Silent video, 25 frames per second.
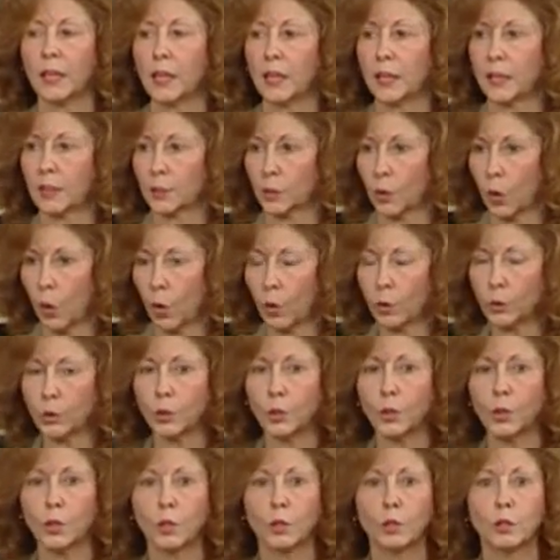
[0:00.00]
It's also
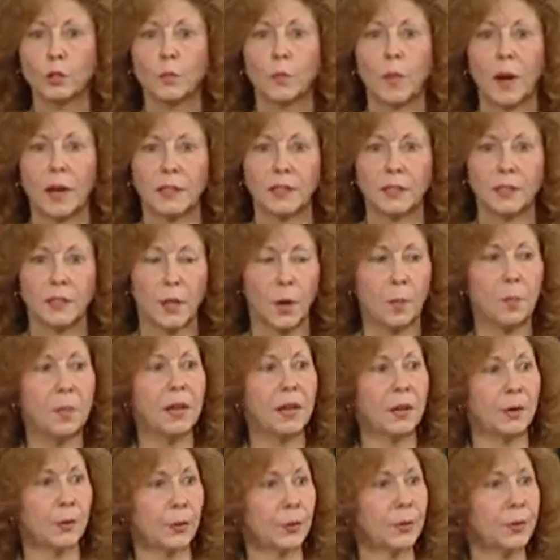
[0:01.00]
used by some
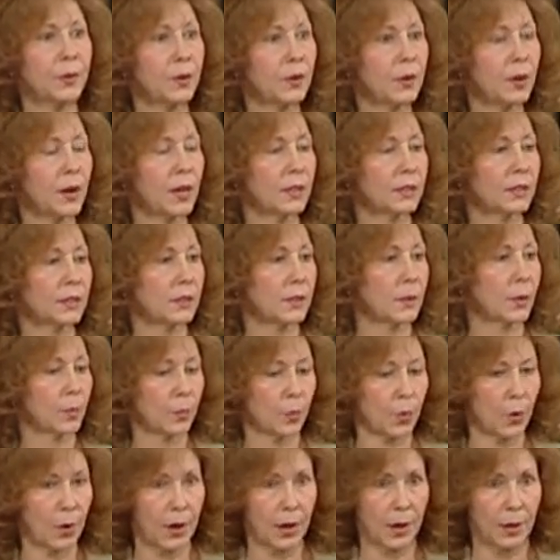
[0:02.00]
interneurons in the
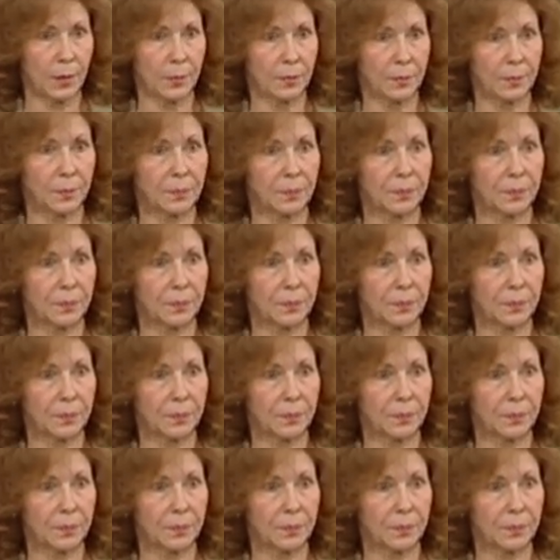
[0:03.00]
brain.